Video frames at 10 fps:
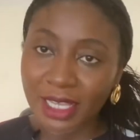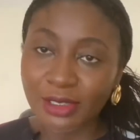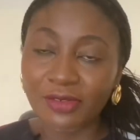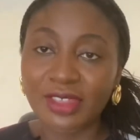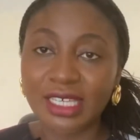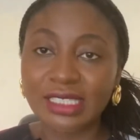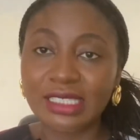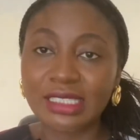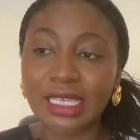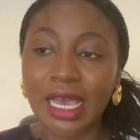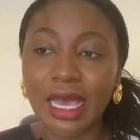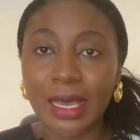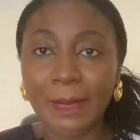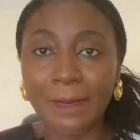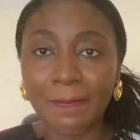of this
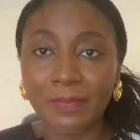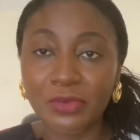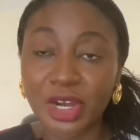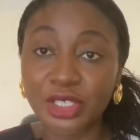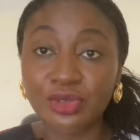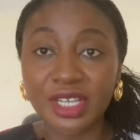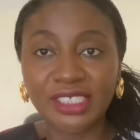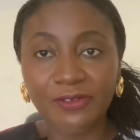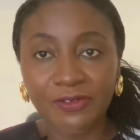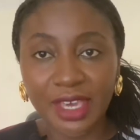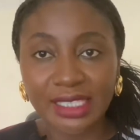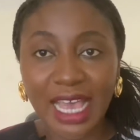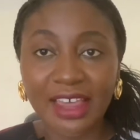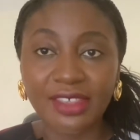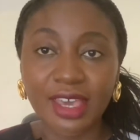registration fees
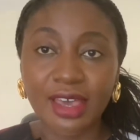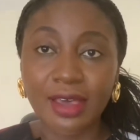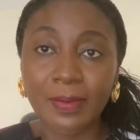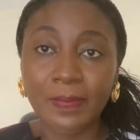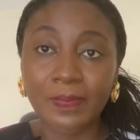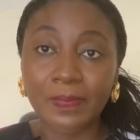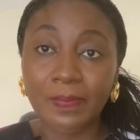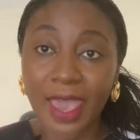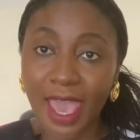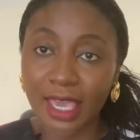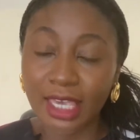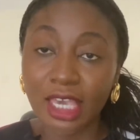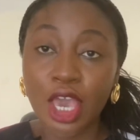at the bank,